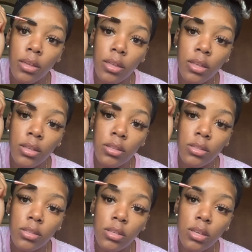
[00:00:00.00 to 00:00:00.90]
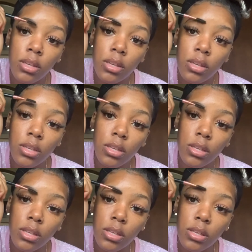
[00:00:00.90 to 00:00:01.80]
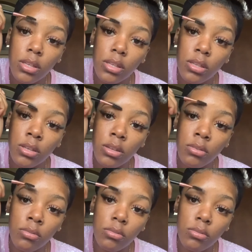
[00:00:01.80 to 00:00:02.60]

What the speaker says: because, you know,